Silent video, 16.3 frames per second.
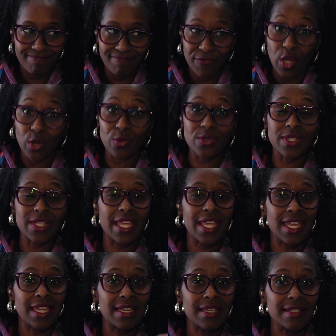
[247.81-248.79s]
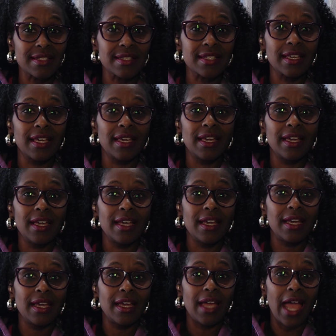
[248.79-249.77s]
those things
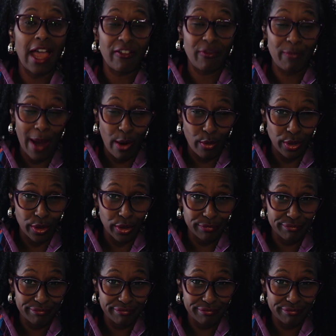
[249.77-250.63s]
have power,